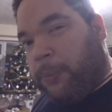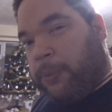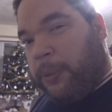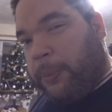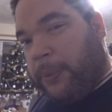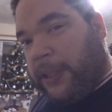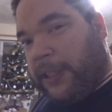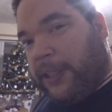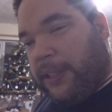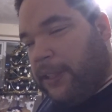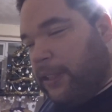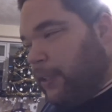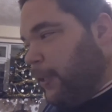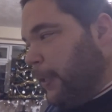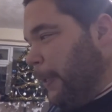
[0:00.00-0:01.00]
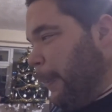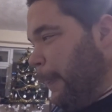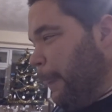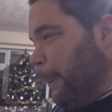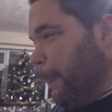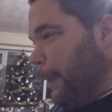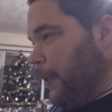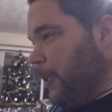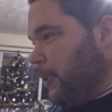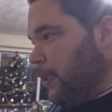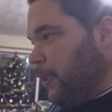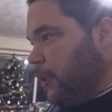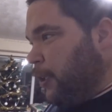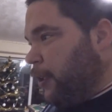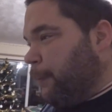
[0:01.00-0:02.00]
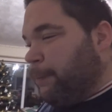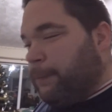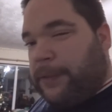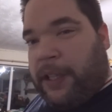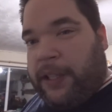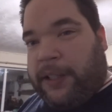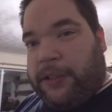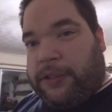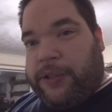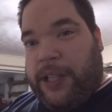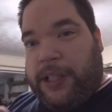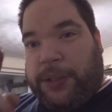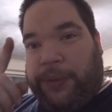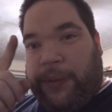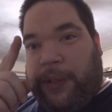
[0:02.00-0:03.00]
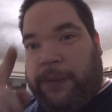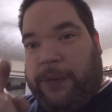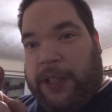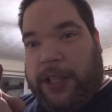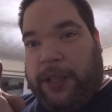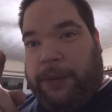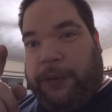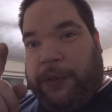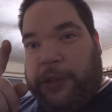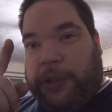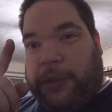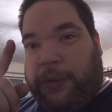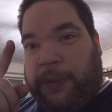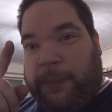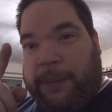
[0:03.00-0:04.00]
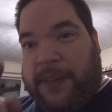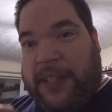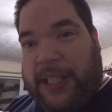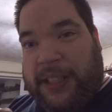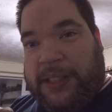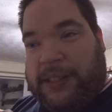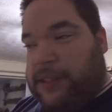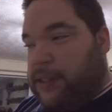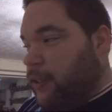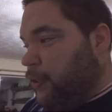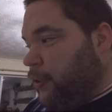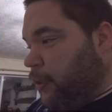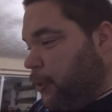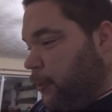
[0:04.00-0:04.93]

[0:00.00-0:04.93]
properly. I can transfer video footage from this to the